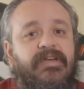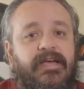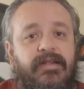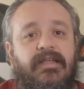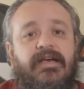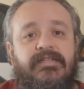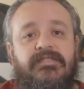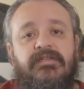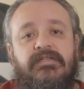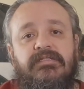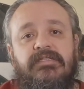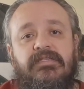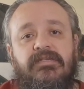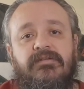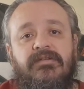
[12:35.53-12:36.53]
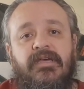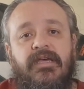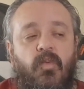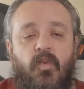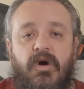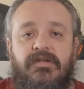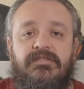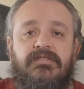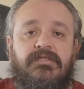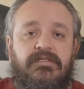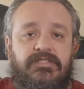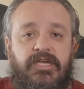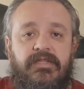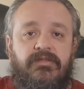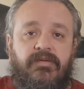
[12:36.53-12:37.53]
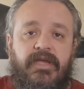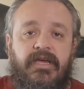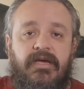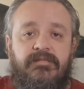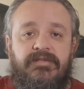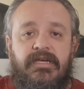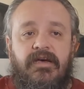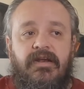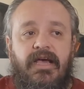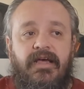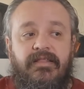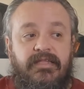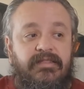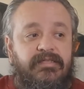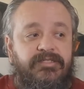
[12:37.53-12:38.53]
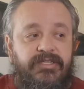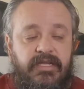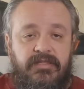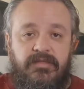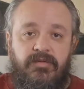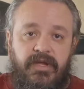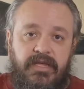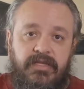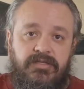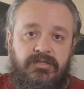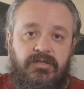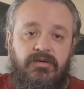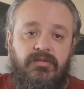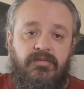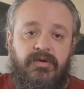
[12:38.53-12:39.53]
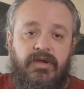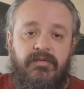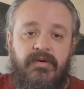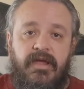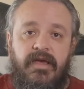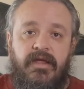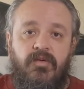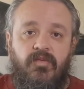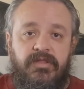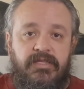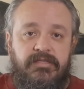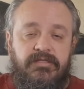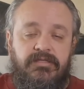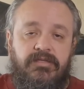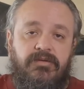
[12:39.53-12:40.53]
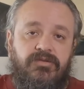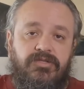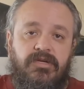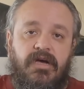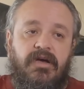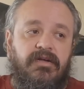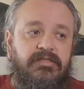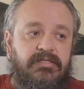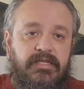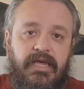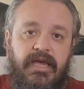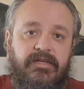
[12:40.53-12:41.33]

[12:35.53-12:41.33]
I seriously do. Once the Gen 3 comes out, I think the Gen 3's new rear end with its new shocks, the